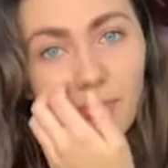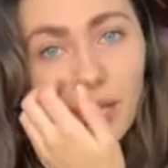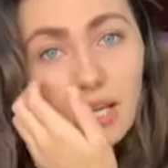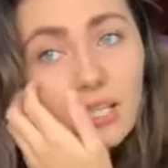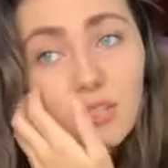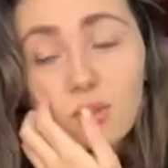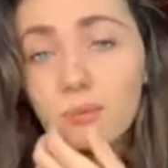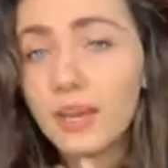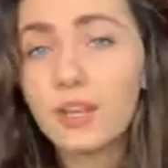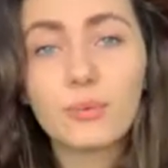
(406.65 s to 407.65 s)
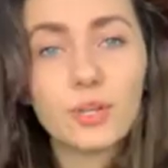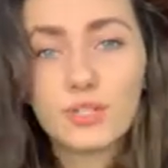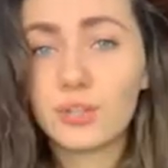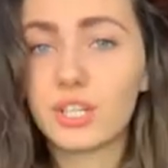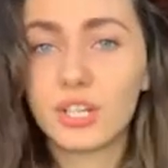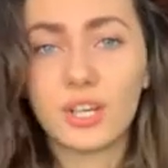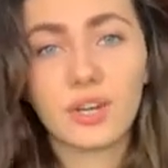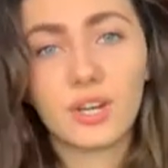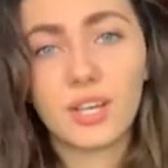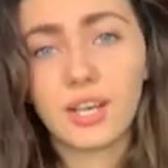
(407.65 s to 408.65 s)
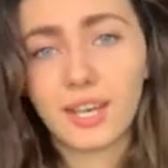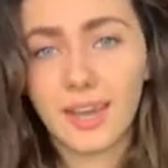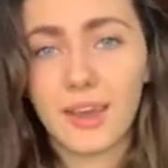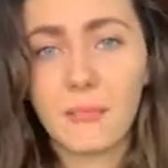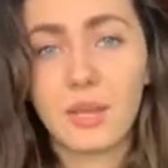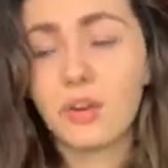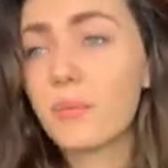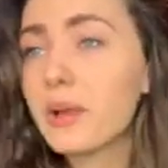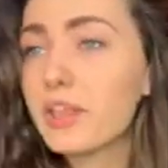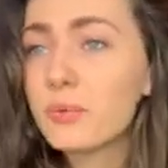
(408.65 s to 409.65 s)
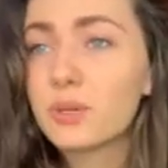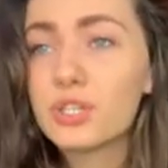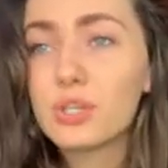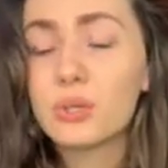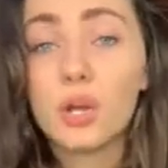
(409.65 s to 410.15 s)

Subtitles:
because no matter what you learn on academy, no matter what you